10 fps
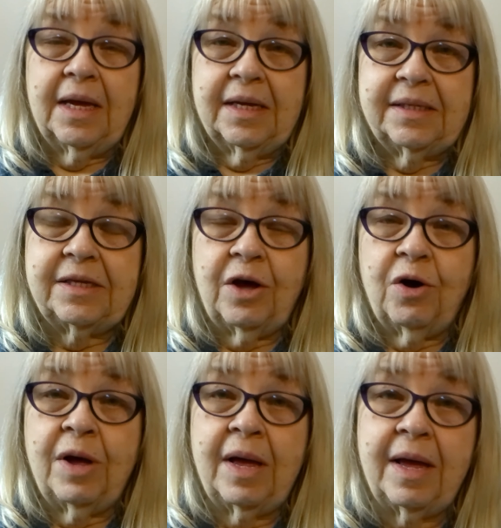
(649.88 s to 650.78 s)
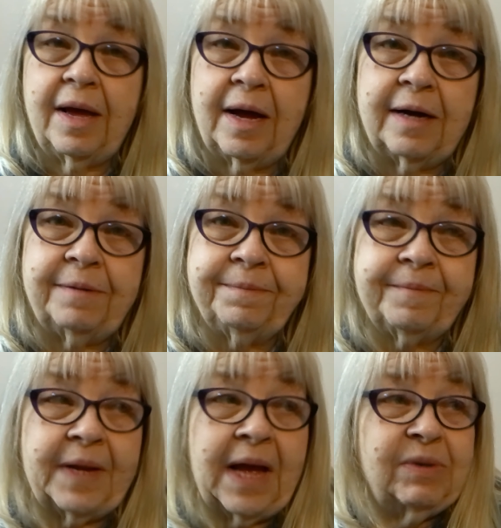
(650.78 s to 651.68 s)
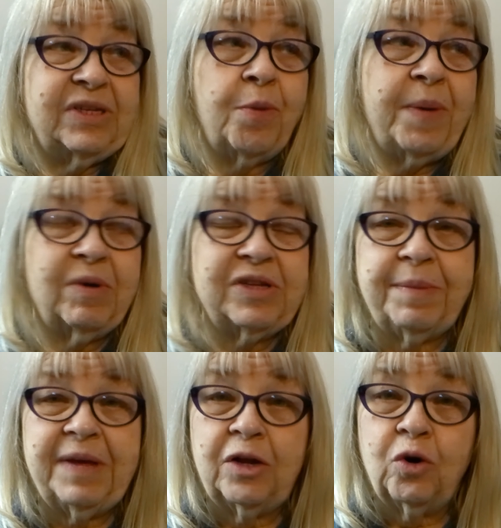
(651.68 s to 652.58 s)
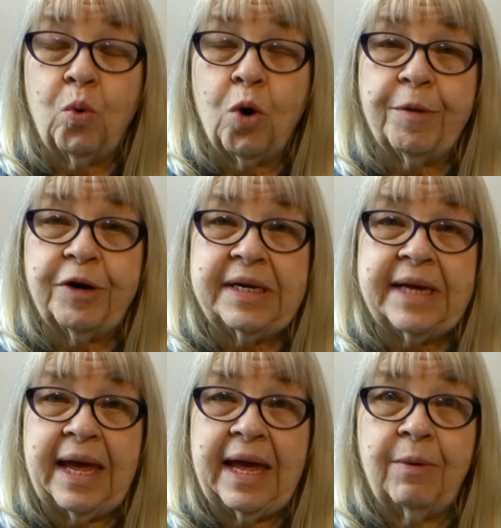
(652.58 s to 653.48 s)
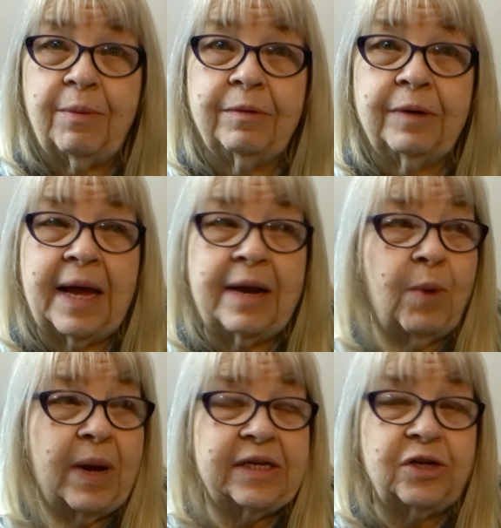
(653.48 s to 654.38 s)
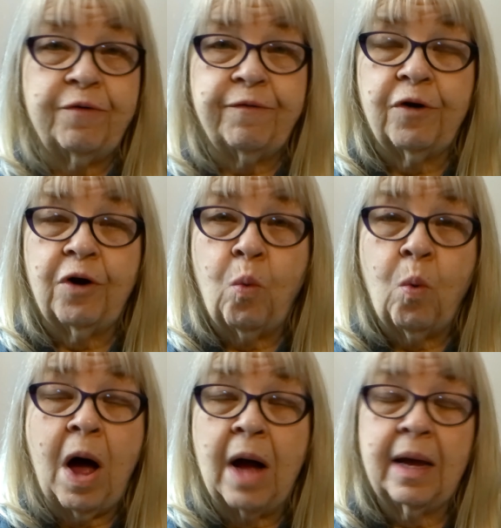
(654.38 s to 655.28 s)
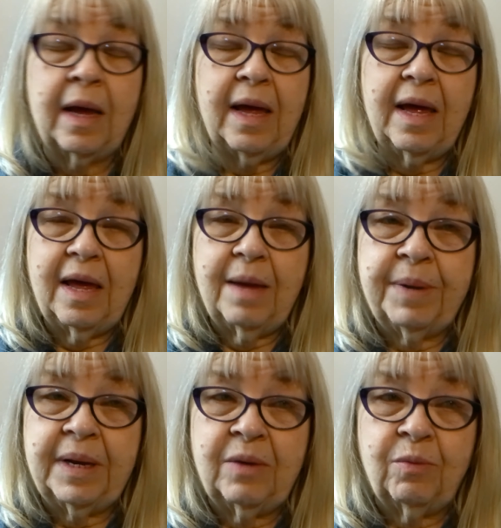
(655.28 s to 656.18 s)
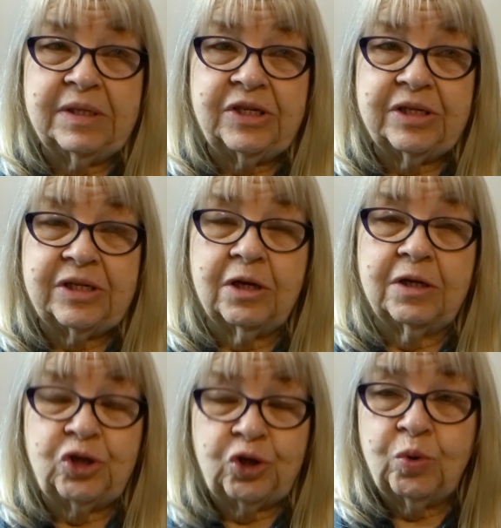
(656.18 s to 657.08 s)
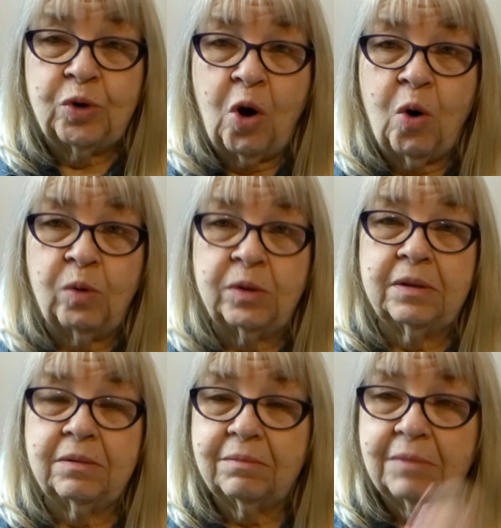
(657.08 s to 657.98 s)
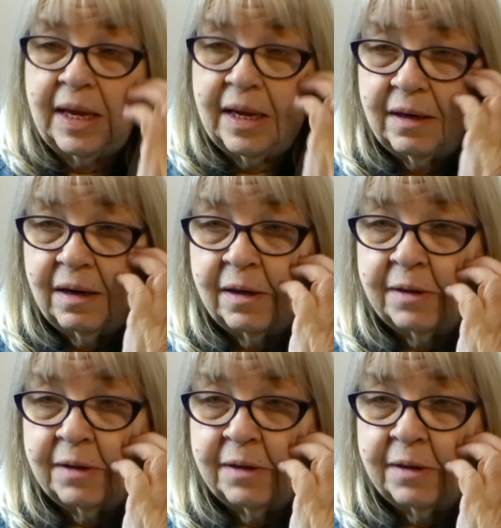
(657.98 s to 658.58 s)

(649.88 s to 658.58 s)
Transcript: So I was hoping it was going to be a little warmer today. I kind of wanted to go for a walk, but it was just too cold, and